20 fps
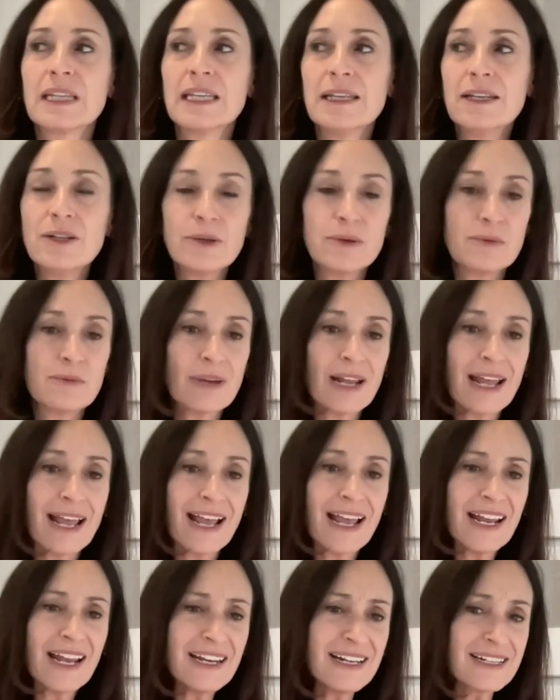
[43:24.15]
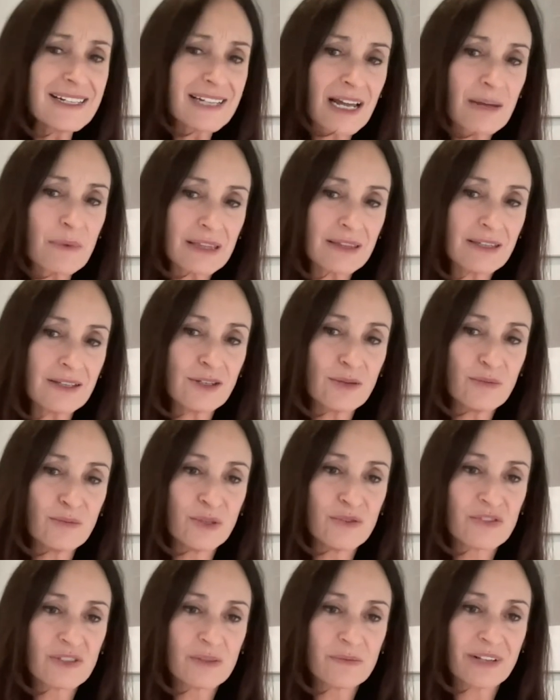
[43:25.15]
You know, anytime I think you
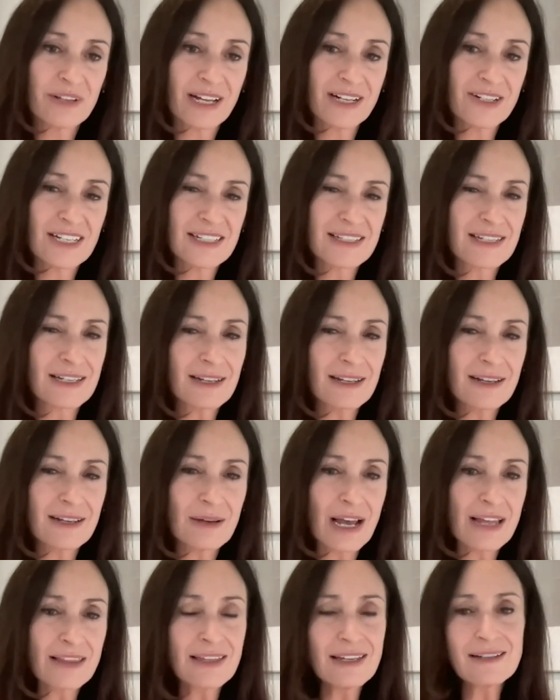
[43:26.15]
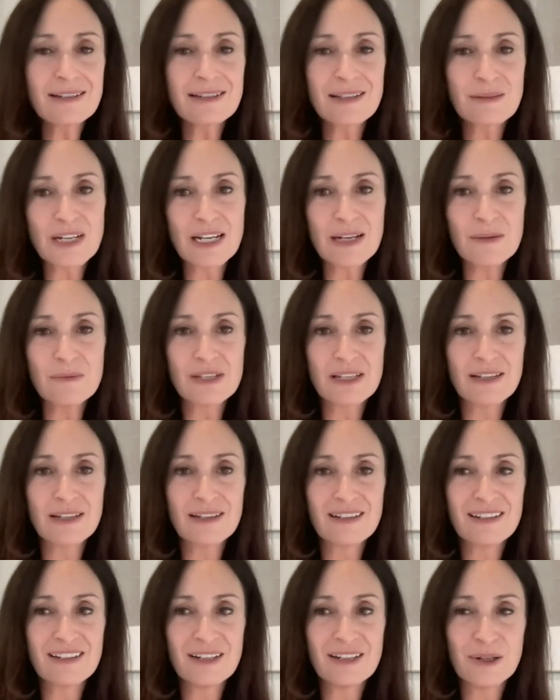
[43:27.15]
move supply chains, like I think sometimes
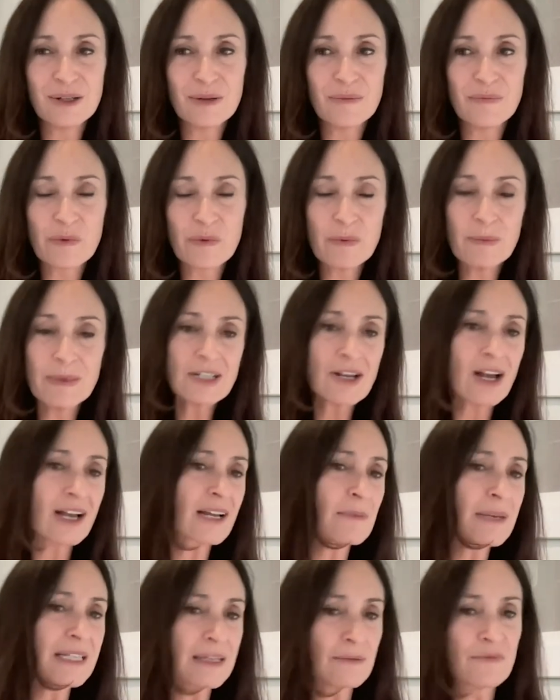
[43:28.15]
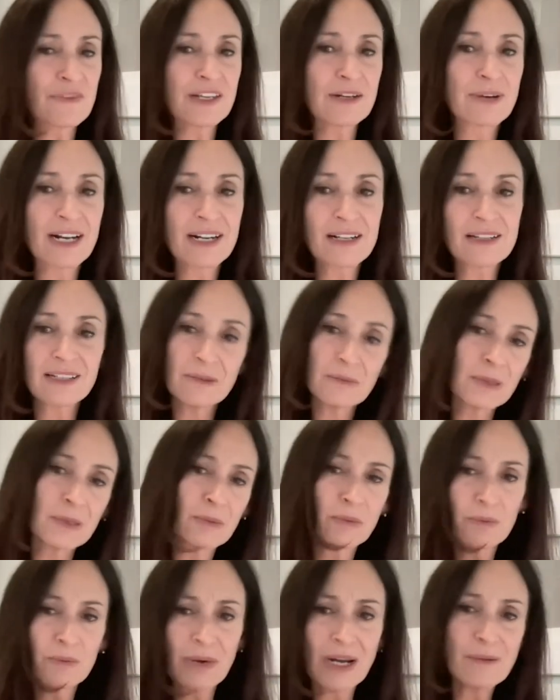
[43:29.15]
in, you know, when we talk about them theoretically and
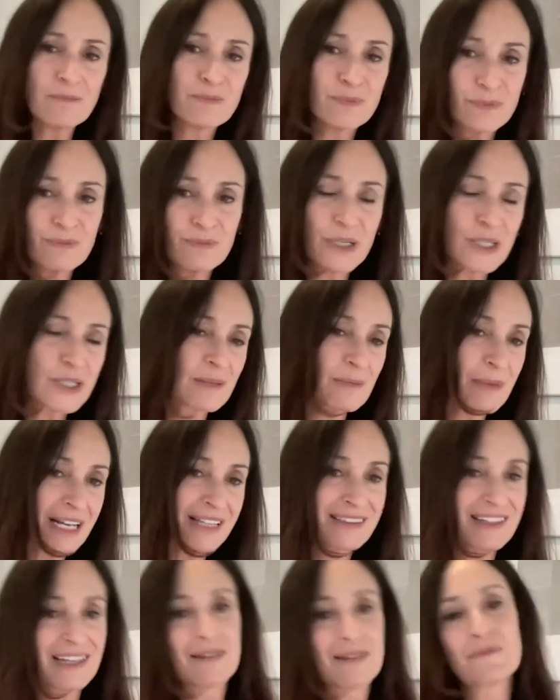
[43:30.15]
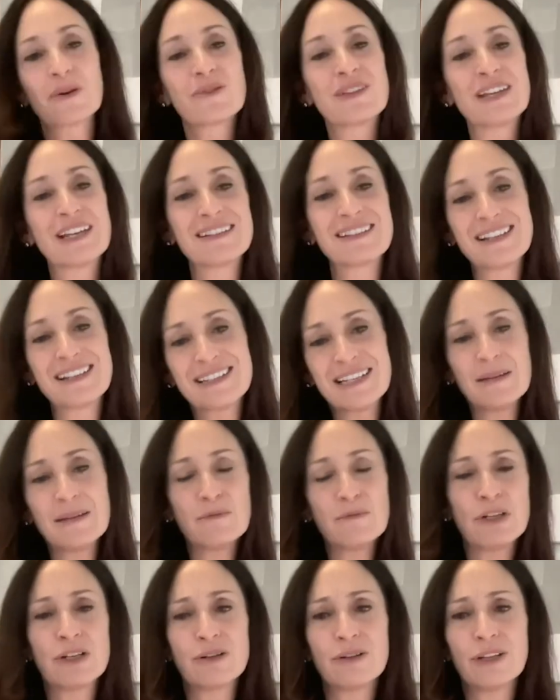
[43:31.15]
we write books about them or things, they
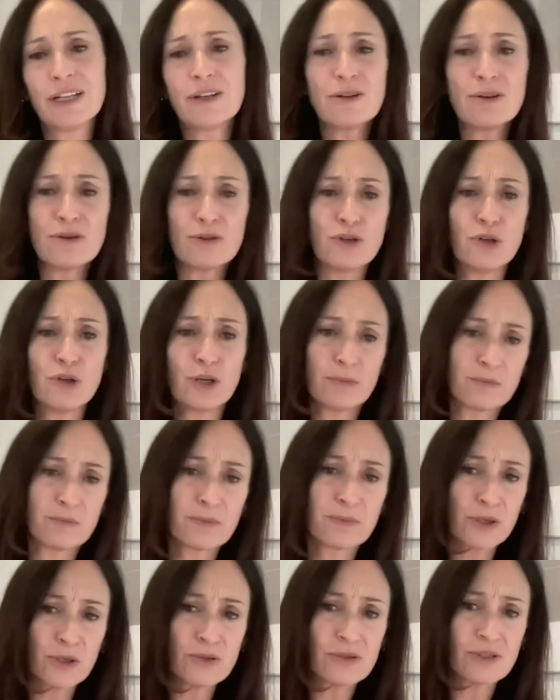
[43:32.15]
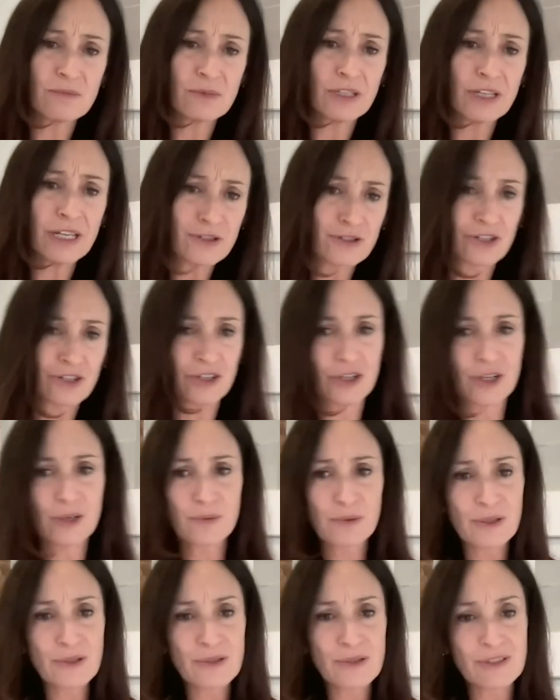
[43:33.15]
seem, you know, like, oh, you could produce in Malaysia or you could
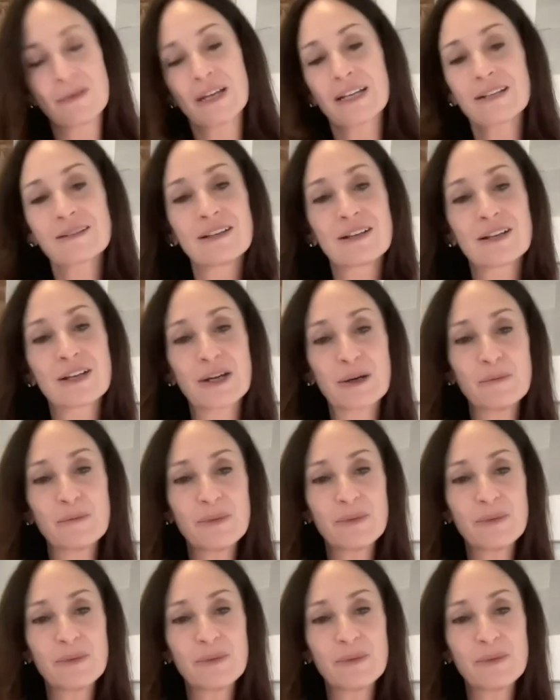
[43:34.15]
produce in Mexico.